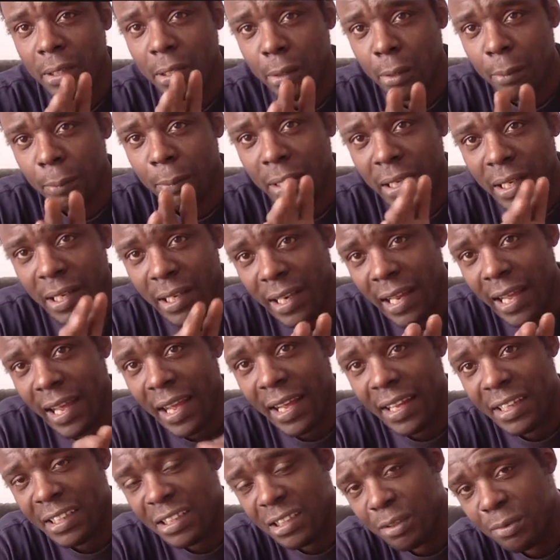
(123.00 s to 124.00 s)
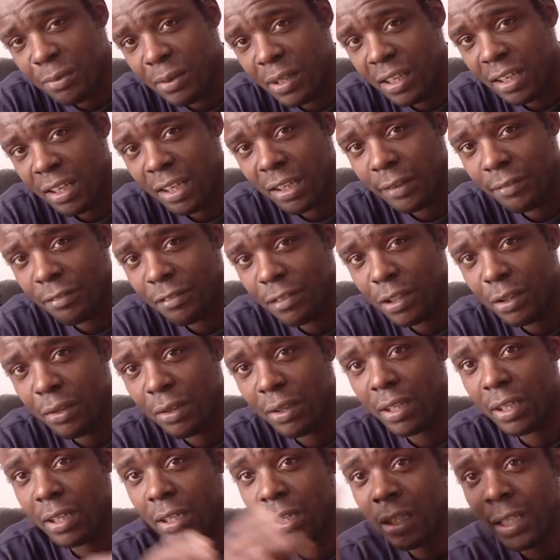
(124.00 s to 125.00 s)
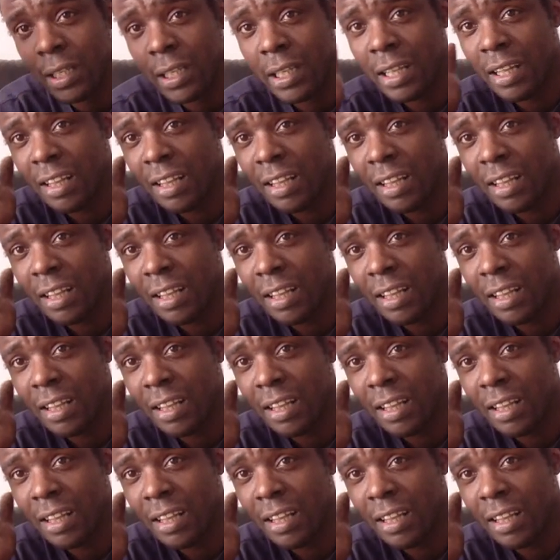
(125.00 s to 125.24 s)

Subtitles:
a little bit less. We're kind of doing it,